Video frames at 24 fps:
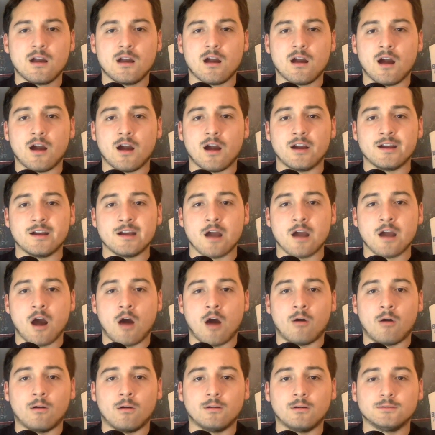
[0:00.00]
Hey,
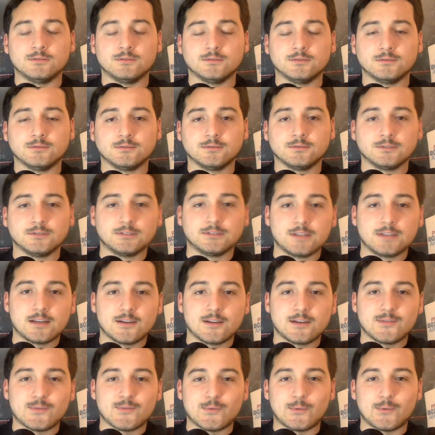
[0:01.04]
yo!
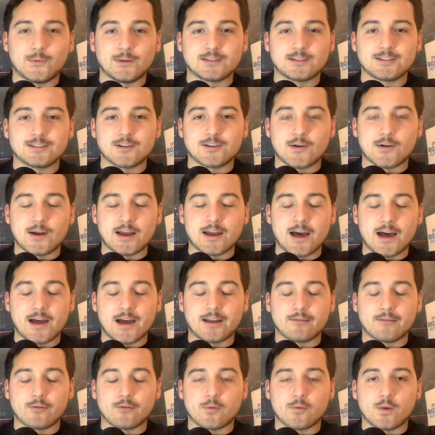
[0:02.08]
What's going
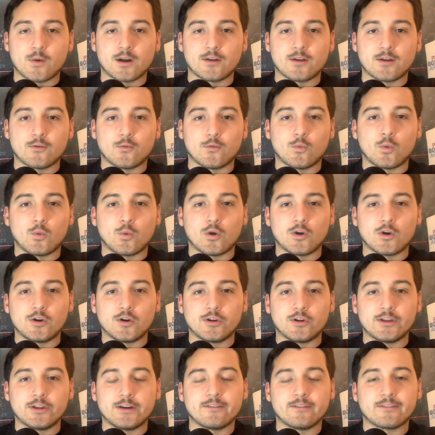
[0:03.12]
on, everyone?
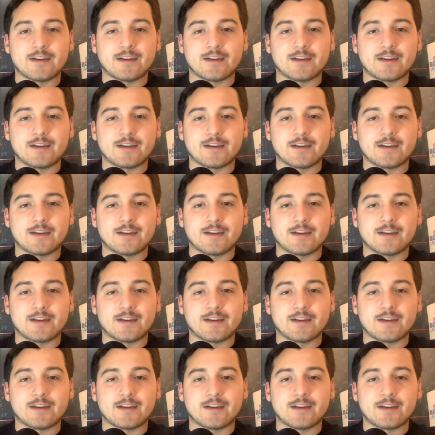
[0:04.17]
World of